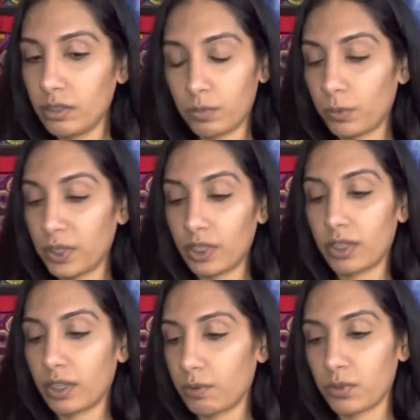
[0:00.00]
But we,
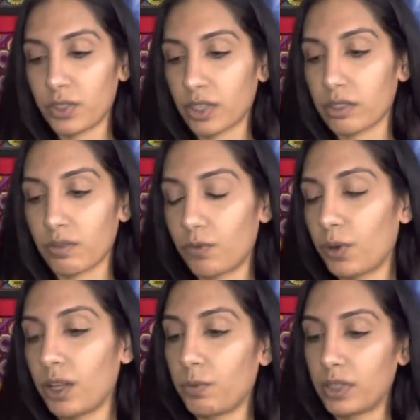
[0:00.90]
it was like
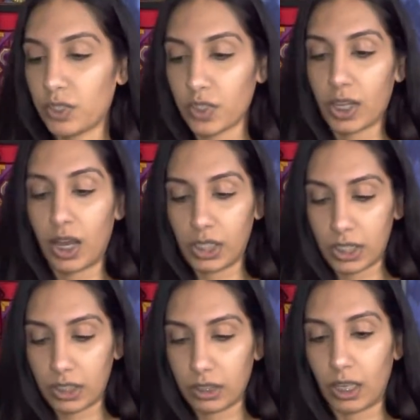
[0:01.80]
41 just
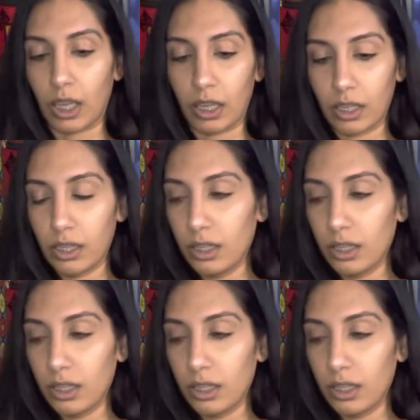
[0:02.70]
constantly.